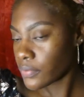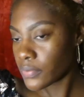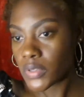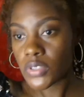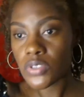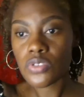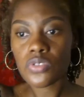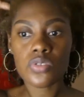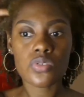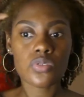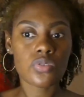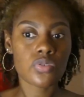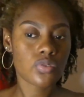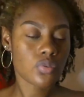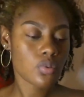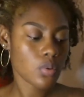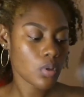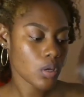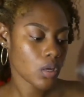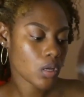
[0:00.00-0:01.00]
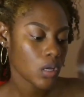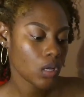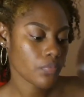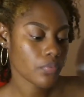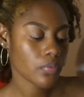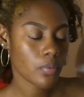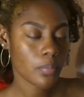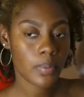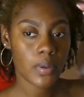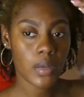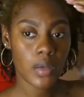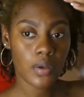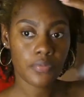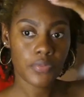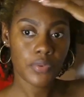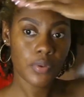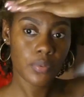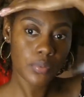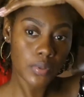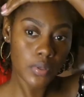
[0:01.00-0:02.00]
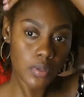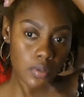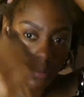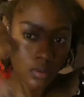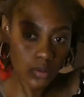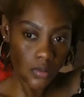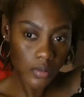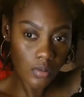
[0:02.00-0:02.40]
Let's just do a half up half down then.